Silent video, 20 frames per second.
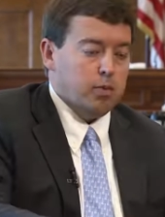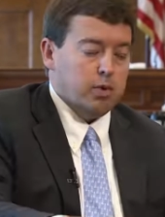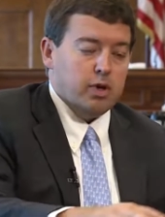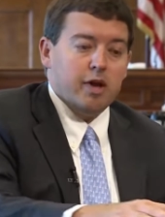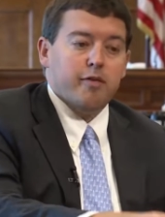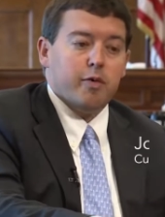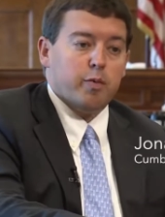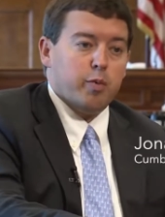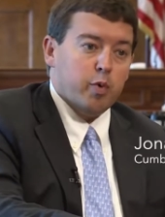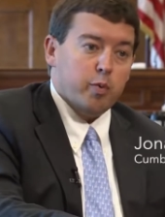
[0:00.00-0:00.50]
When
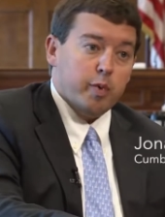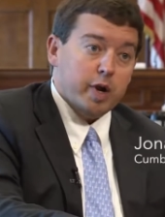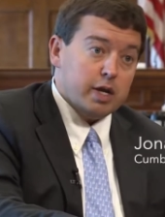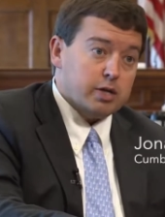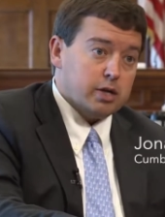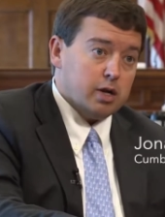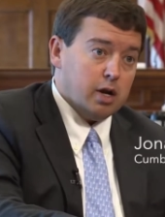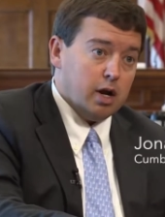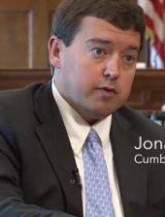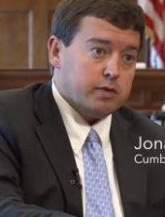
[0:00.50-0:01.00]
you have a
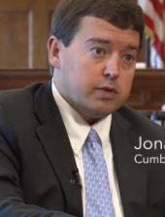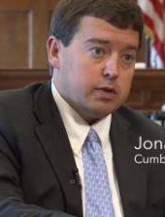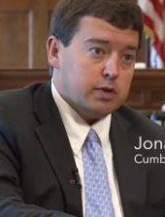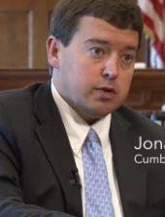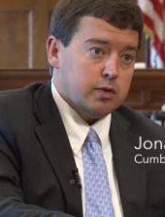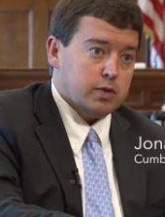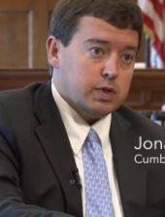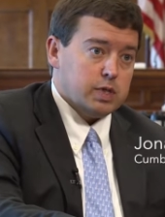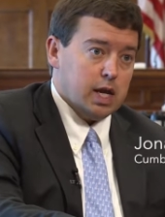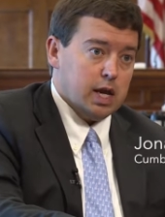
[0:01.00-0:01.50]
probation
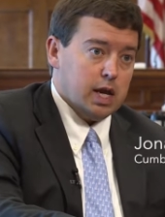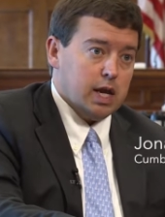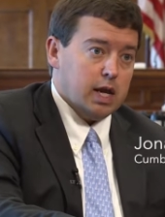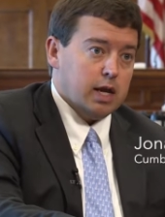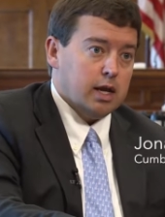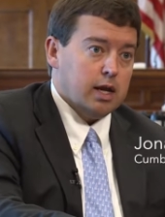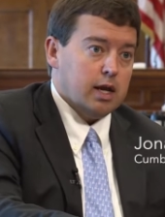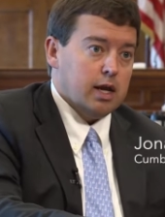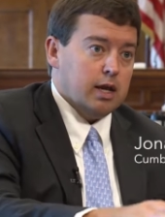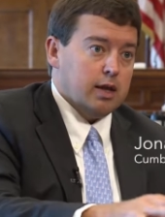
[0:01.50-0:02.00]
officer who's
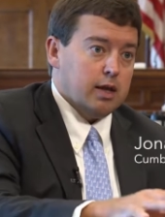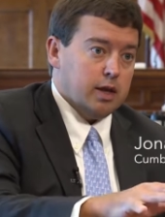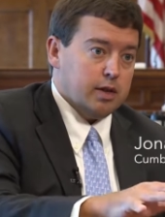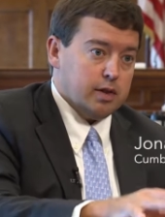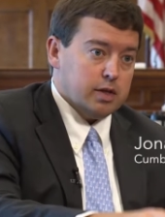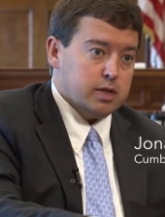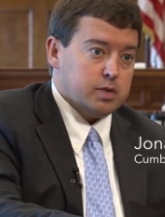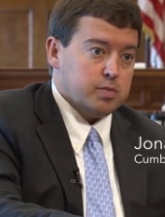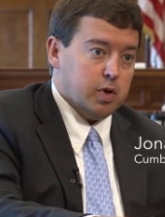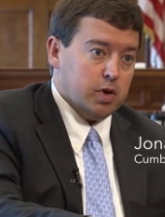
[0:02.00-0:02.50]
saying
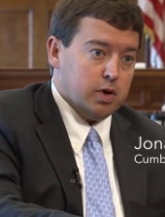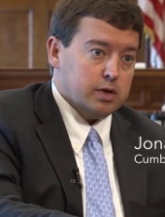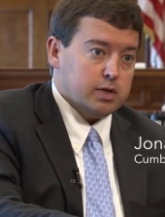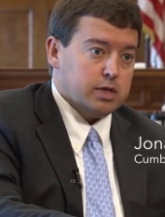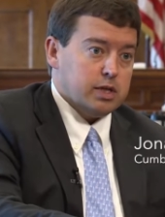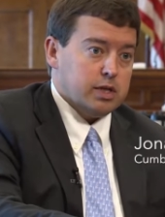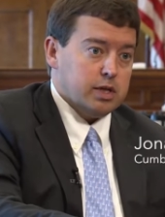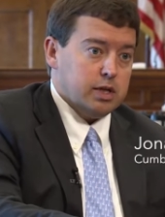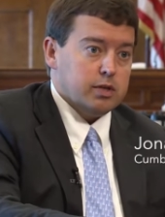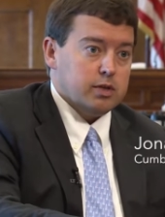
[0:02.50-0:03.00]
that this
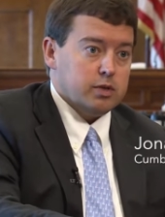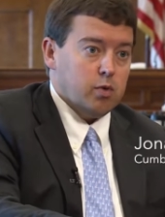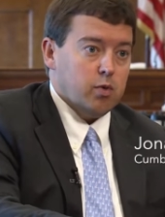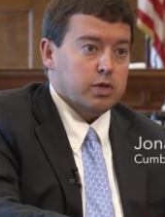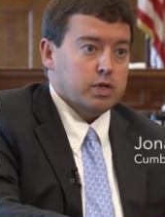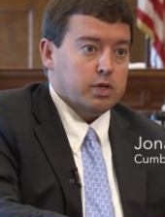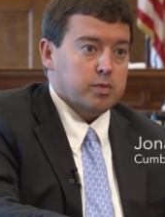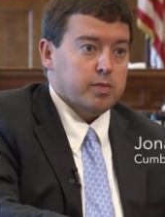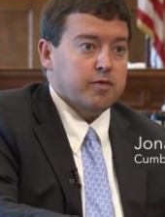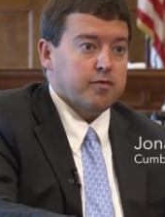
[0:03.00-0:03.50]
person is
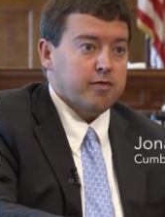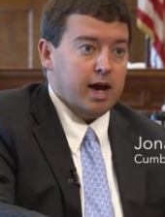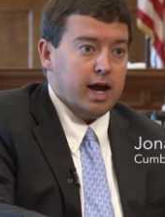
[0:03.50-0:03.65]
going to be